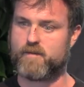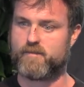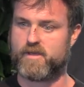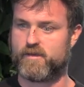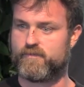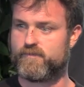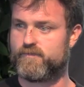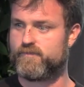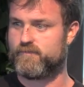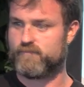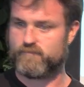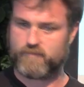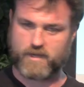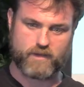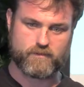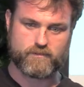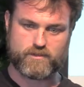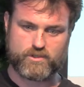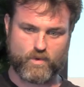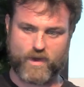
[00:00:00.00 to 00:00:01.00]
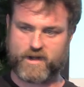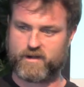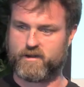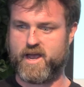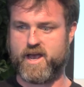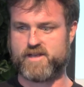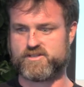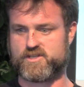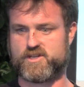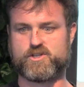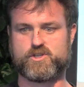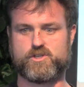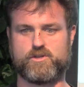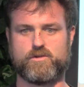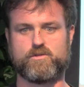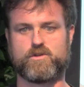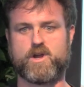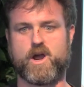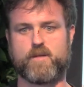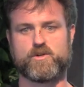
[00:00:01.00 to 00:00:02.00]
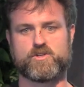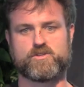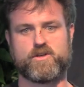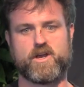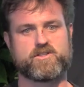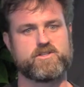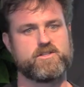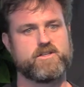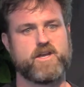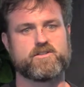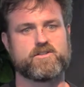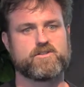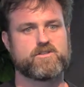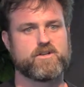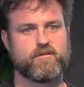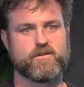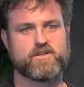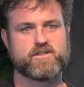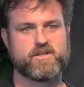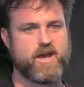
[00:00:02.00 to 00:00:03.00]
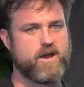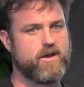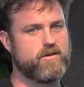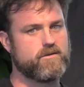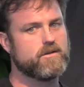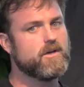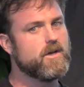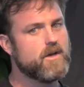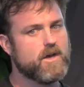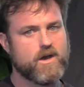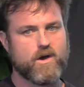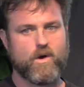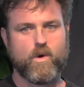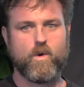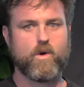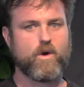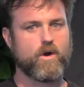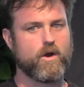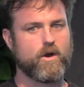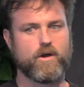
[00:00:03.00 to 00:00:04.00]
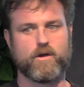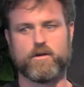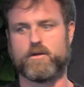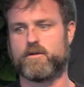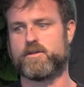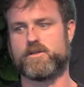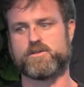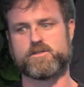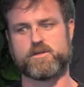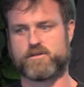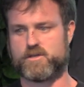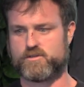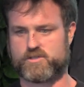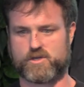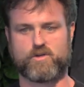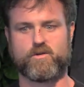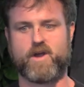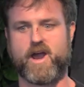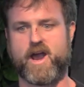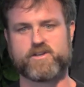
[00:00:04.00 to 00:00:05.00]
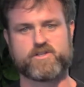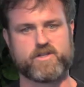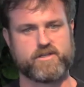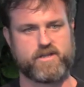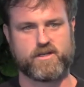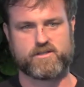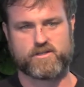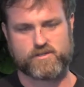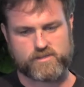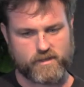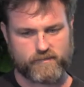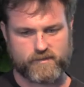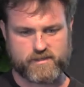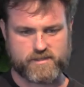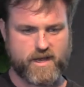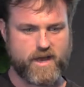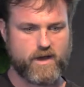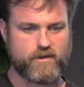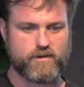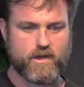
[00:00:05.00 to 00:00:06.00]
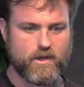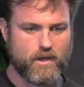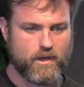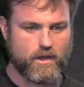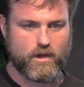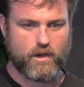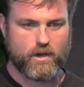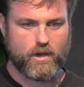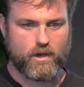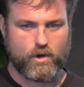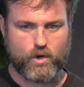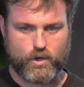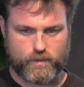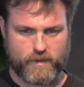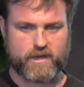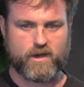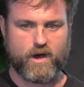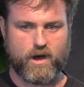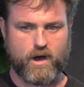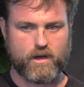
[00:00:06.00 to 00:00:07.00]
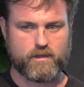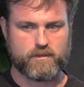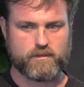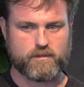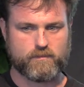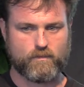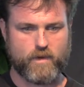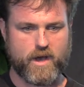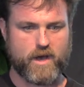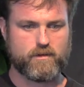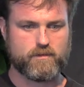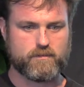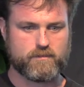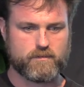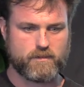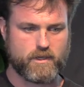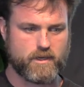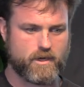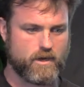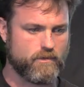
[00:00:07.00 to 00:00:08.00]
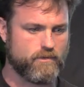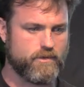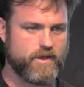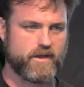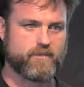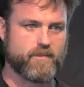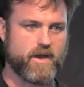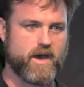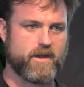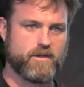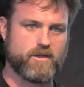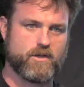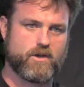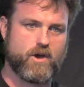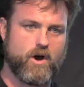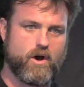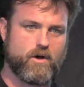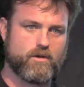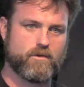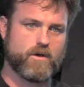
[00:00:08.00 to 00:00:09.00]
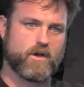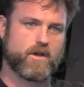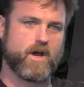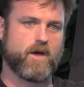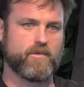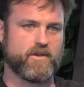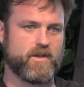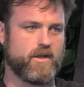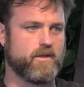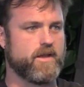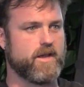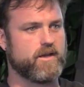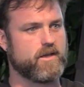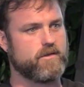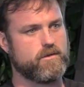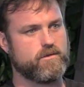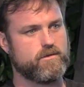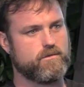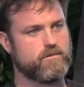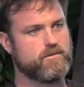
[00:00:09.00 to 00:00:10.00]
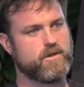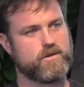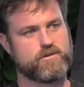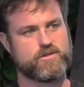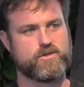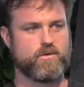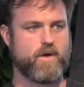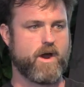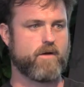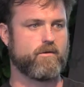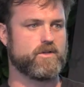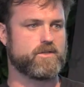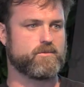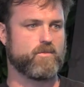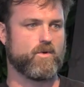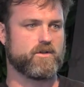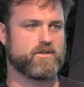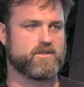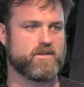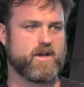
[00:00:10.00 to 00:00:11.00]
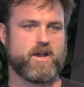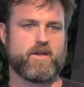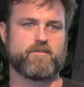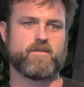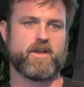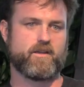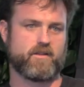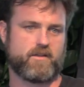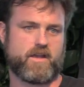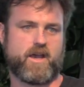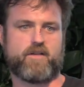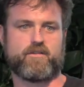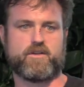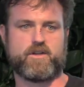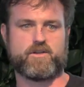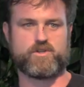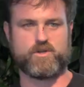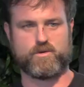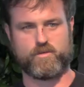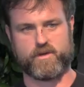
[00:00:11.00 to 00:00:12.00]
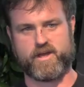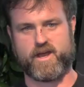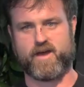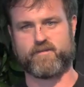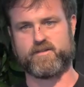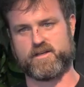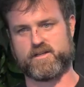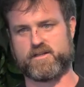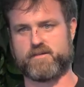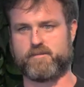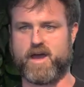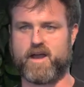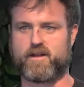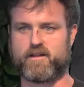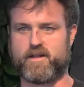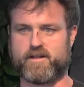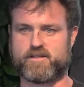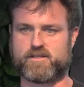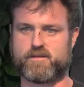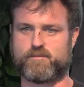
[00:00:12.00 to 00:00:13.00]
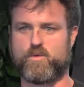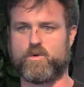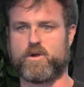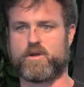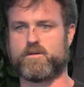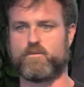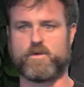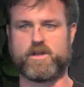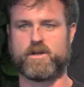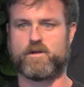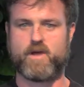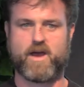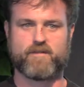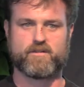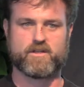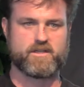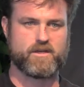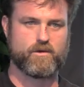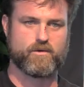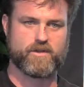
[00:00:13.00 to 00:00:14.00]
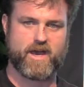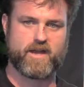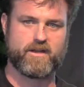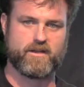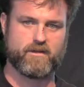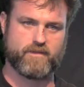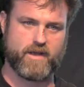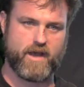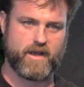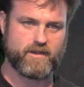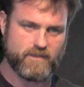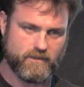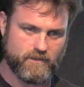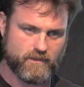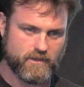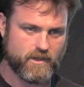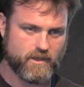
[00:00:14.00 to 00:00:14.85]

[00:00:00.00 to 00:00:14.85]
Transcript: if Twitter has an issue, garbage collection takes a service down, or there's a crash that takes a service down, who do we call? Well, think about it. You call a company, they give you their 2-hour response time. They have an issue where they have to get the backline support. We don't have to deal with any of that.